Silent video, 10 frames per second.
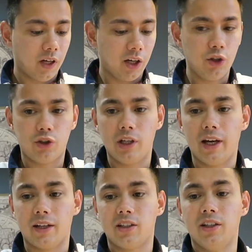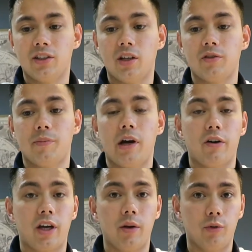In terms of
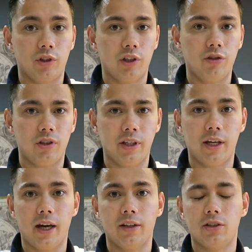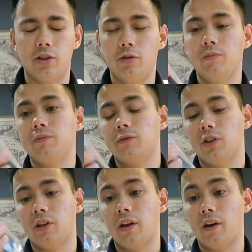power cables I usually get two,
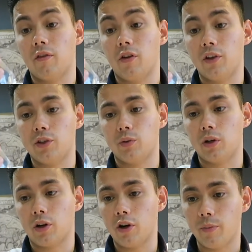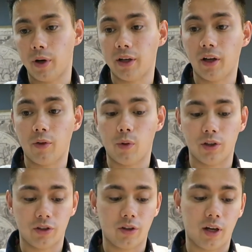so now that I've got this one, I'll go and buy another
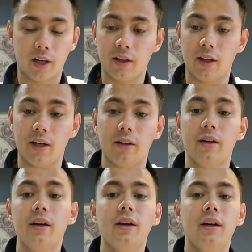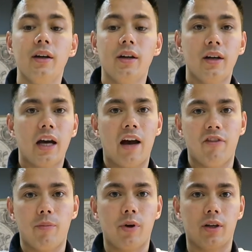one so that I can then
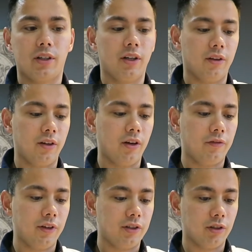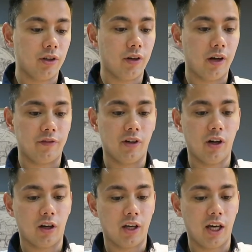have it plugged in at the office, so I don't have to
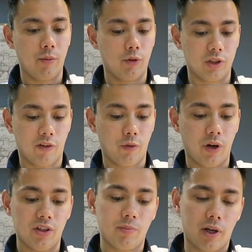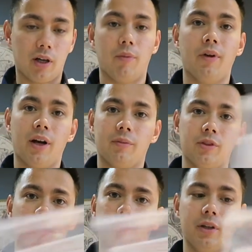lug cables everywhere. Just pick up the
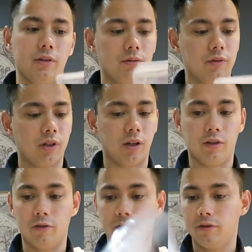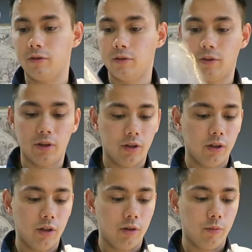laptop and kind of
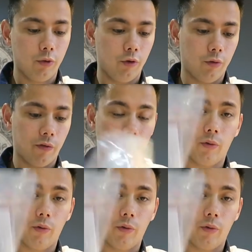move with